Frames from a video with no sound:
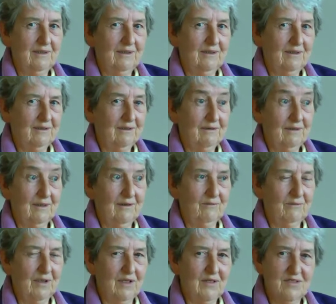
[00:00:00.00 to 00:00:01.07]
I
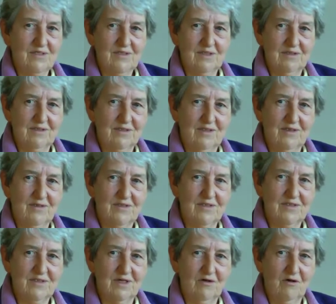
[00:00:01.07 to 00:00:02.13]
think, well, it's,
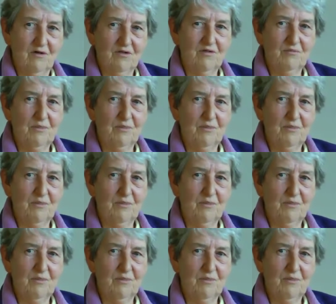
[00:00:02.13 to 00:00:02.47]
it's a lot